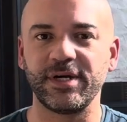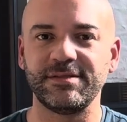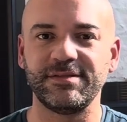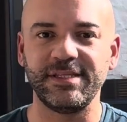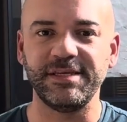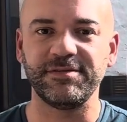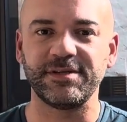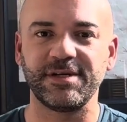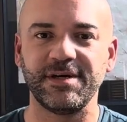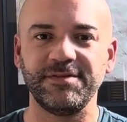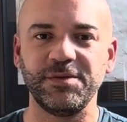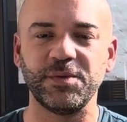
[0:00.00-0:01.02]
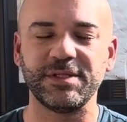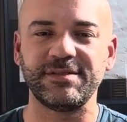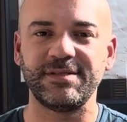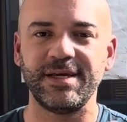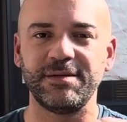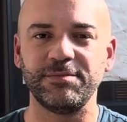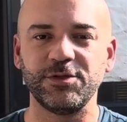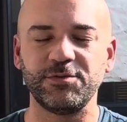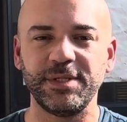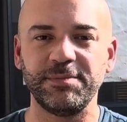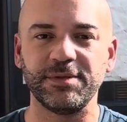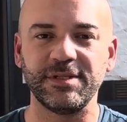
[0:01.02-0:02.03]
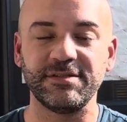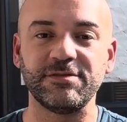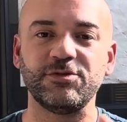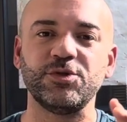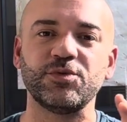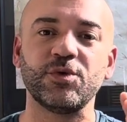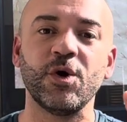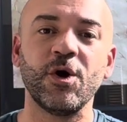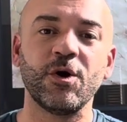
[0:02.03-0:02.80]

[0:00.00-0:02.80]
as Stephen Covey once said, most people listen to